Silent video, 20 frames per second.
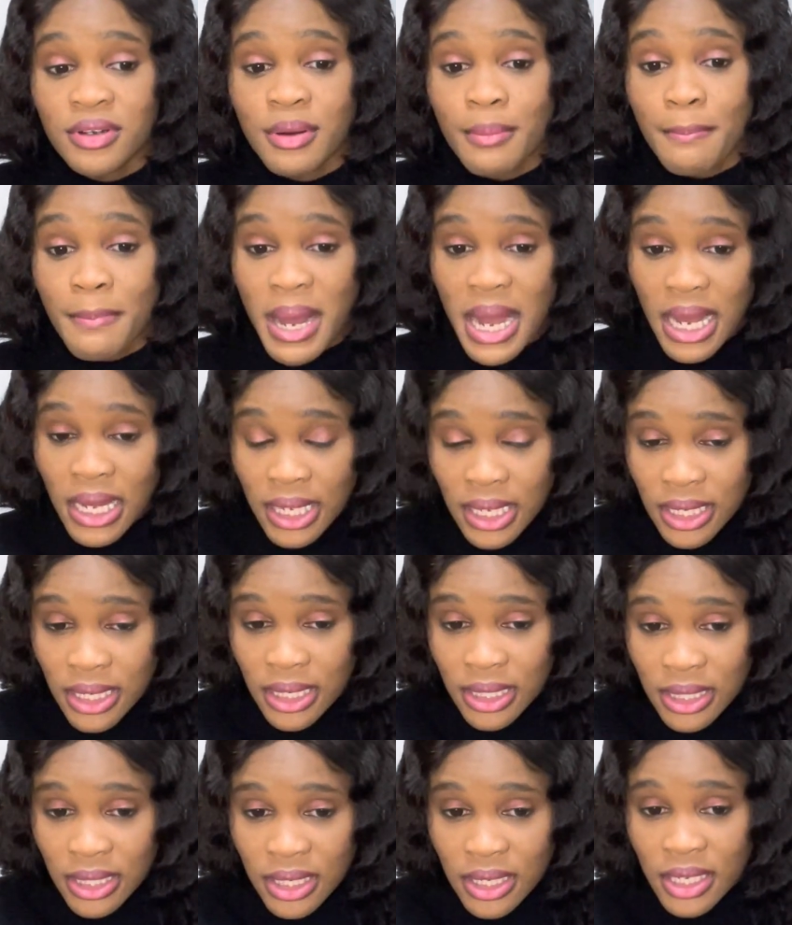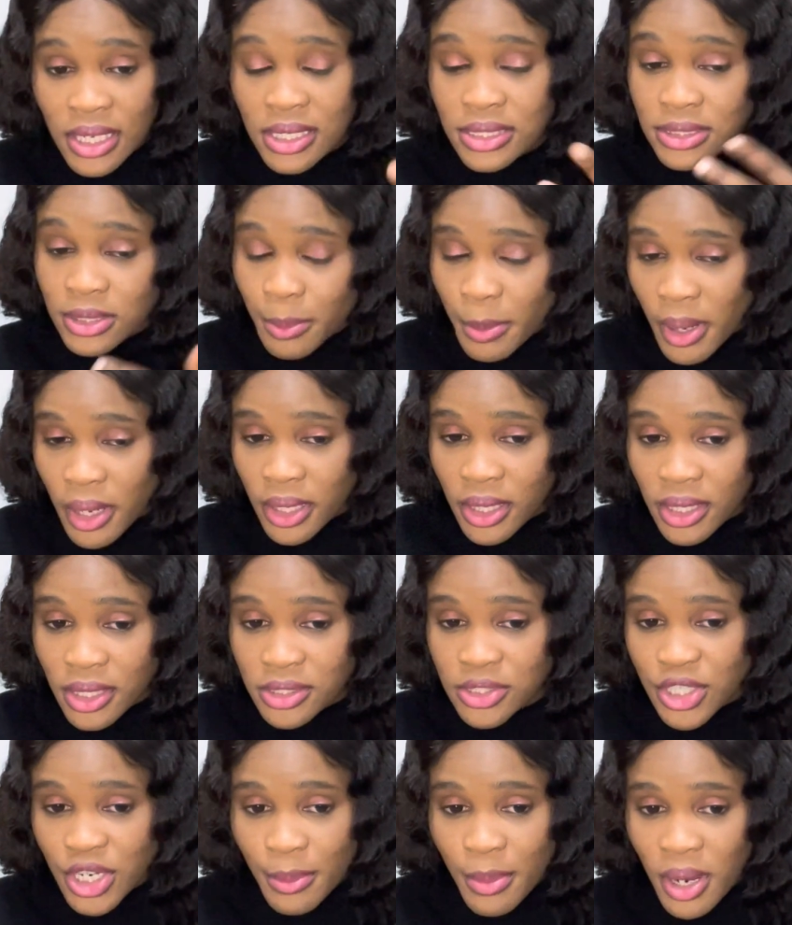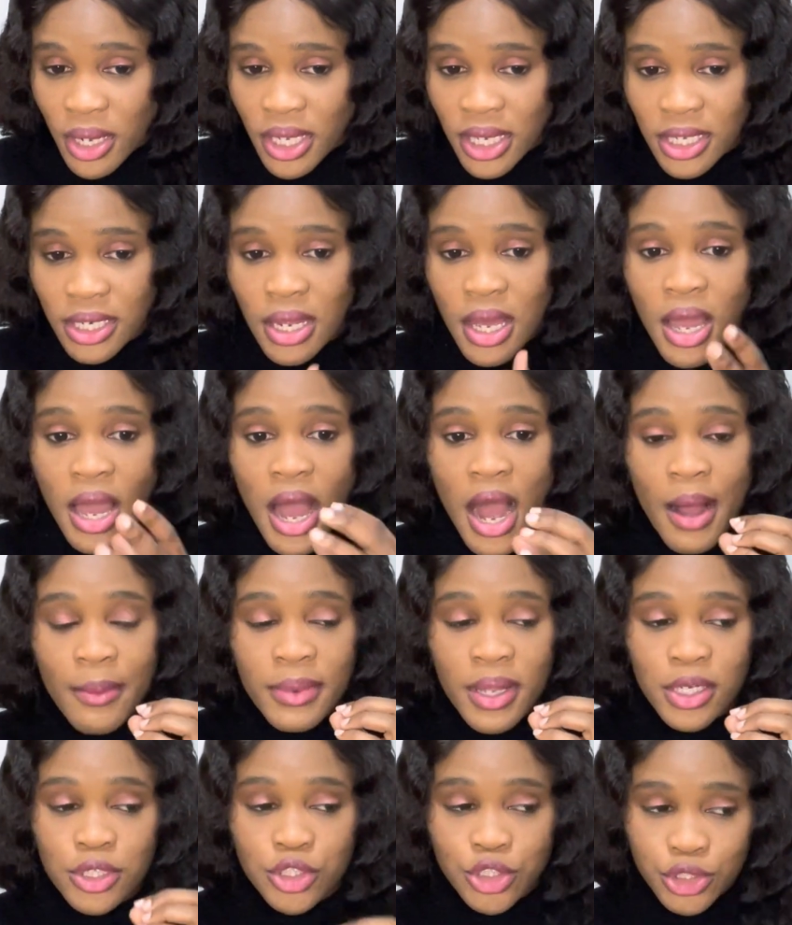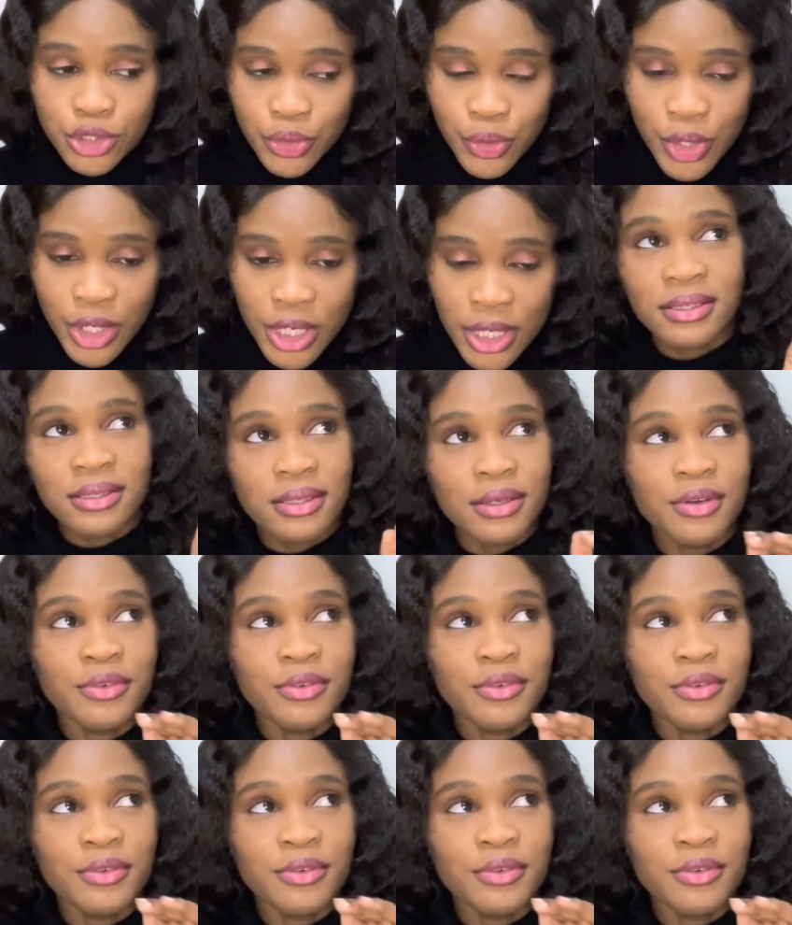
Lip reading: back into your pocket. I'm not sure.